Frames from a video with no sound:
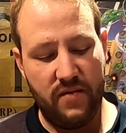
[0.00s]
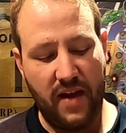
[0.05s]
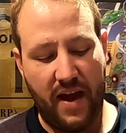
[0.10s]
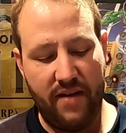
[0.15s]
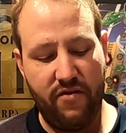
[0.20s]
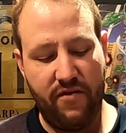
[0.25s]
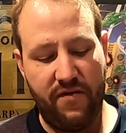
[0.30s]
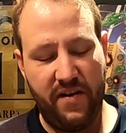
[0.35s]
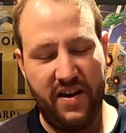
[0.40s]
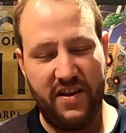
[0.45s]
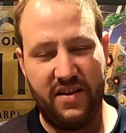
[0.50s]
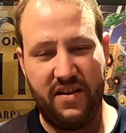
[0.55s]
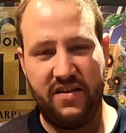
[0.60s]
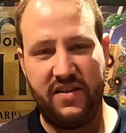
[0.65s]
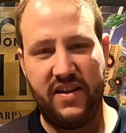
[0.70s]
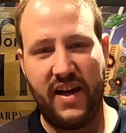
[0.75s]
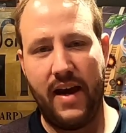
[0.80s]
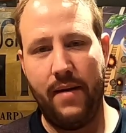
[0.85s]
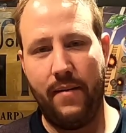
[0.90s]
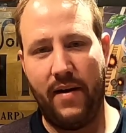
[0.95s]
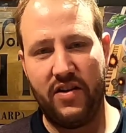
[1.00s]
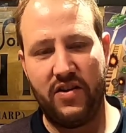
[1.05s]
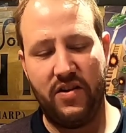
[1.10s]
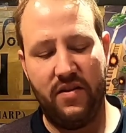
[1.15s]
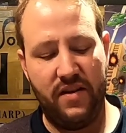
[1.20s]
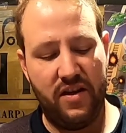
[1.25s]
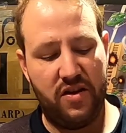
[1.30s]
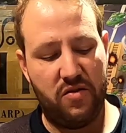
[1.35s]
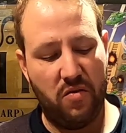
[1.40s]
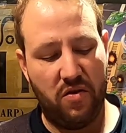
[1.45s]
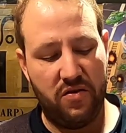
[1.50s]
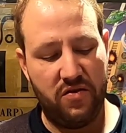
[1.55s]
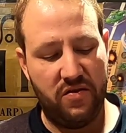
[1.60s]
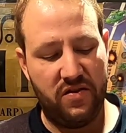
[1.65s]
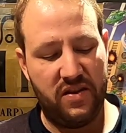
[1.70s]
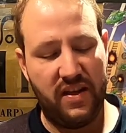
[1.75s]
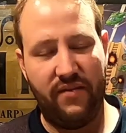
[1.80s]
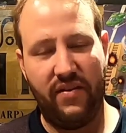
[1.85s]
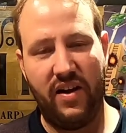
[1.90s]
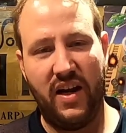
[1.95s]
Everything is the same actually on this one. So it's
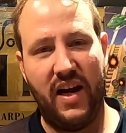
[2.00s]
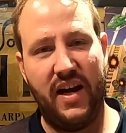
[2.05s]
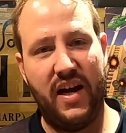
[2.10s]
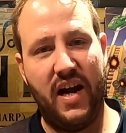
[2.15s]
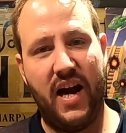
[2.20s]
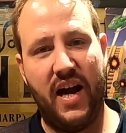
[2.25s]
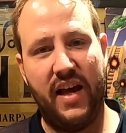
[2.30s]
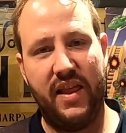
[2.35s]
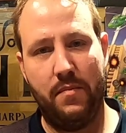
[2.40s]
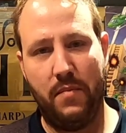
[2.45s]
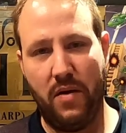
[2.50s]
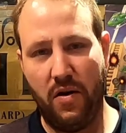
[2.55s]
seven ninety nine. The